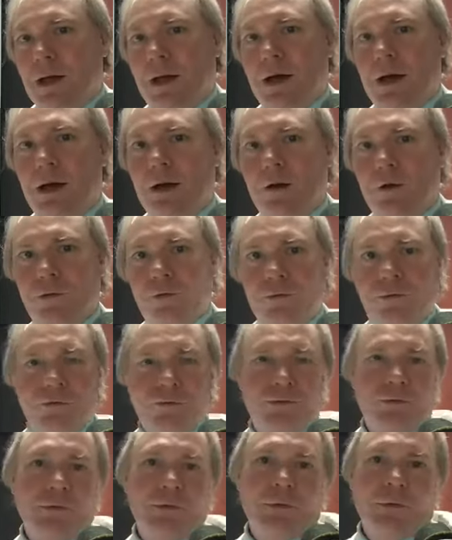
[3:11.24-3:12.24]

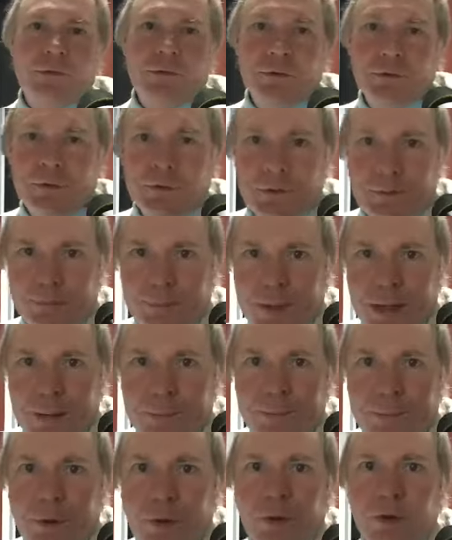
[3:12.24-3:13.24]
of
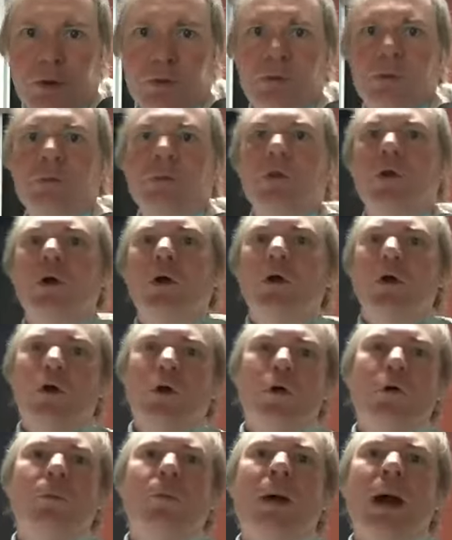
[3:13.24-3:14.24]
people
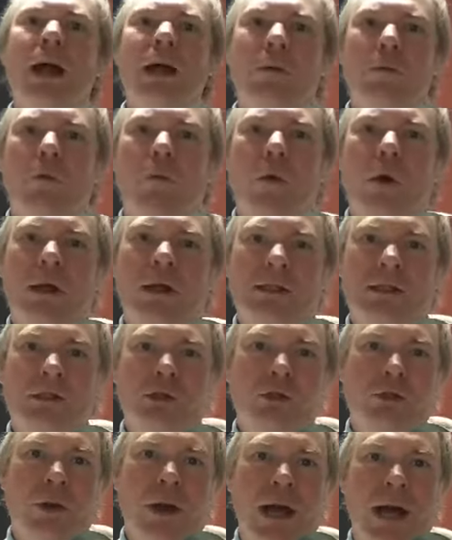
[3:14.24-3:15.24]
who might want
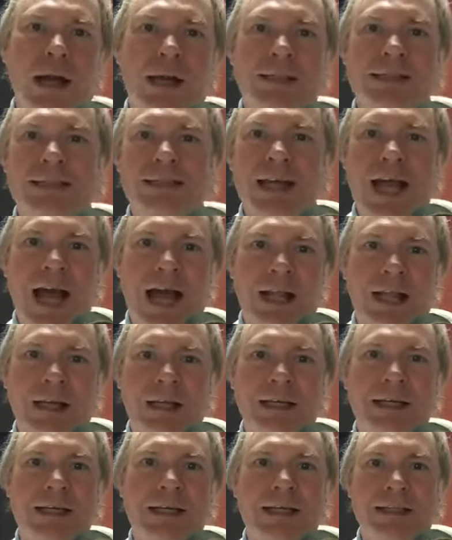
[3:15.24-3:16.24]
to try
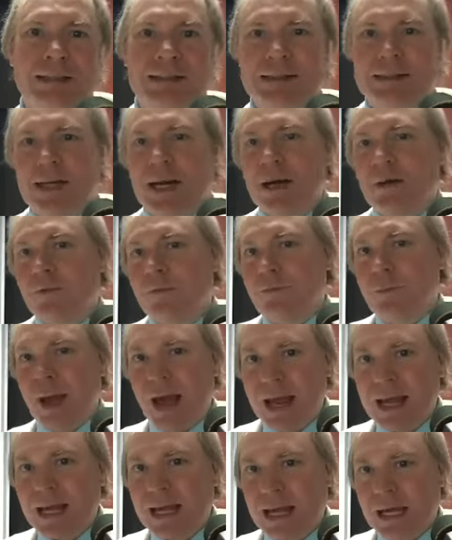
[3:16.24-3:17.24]
salad instead of
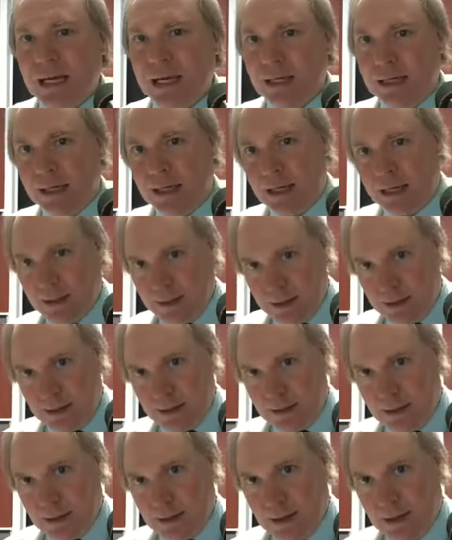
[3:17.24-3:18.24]
bacon,
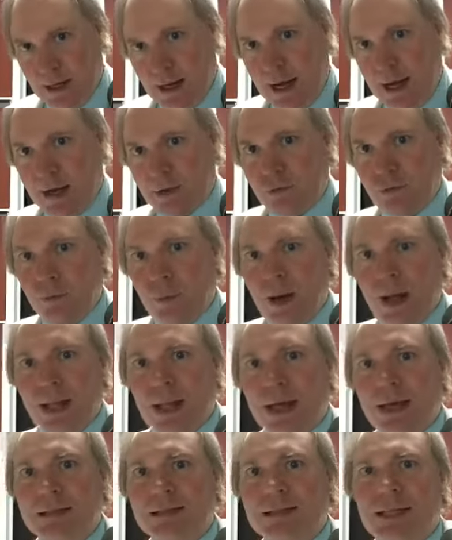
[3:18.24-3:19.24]
as
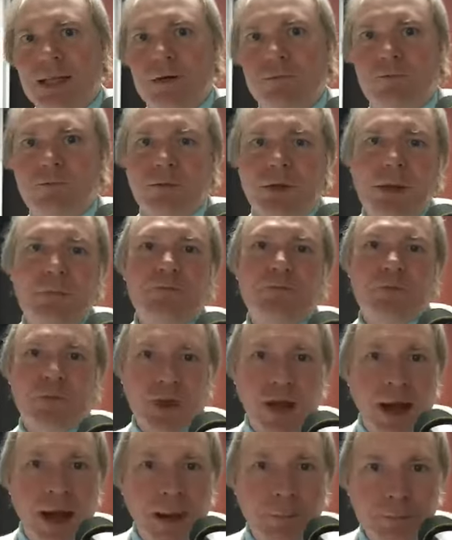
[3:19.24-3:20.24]
well as in flip
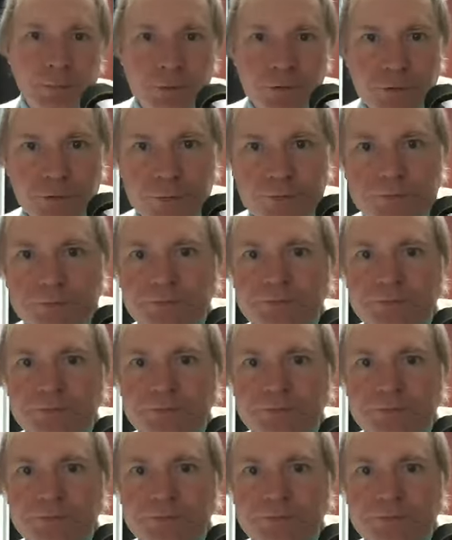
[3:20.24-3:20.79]
flops